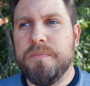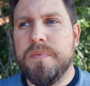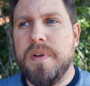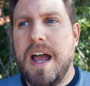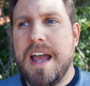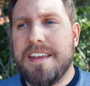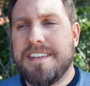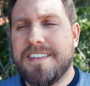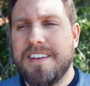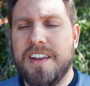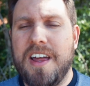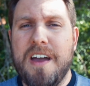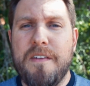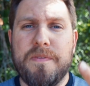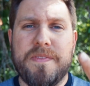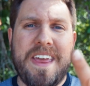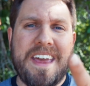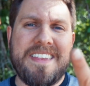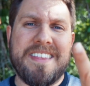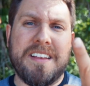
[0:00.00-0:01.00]
I still
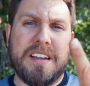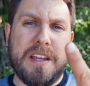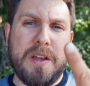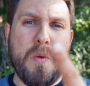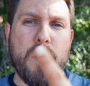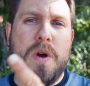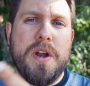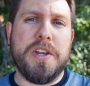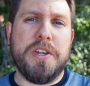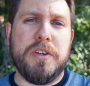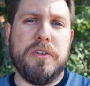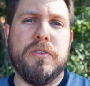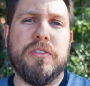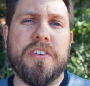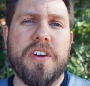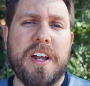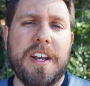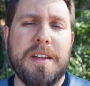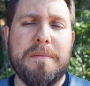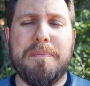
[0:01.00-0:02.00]
have technically one use
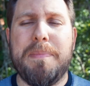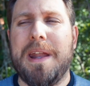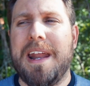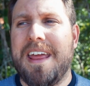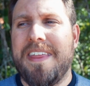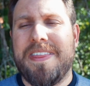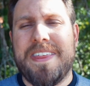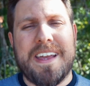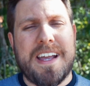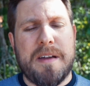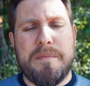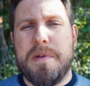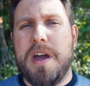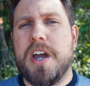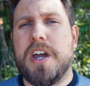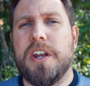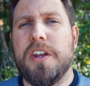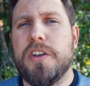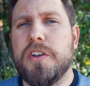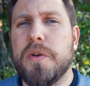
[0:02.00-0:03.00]
on it, but I think I'm
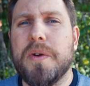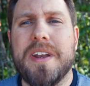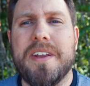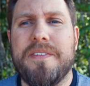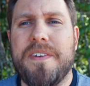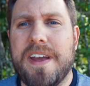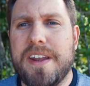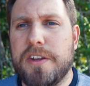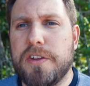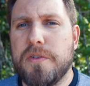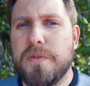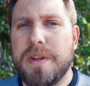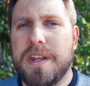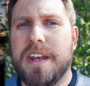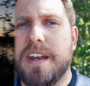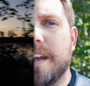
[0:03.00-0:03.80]
not going to do it if I do need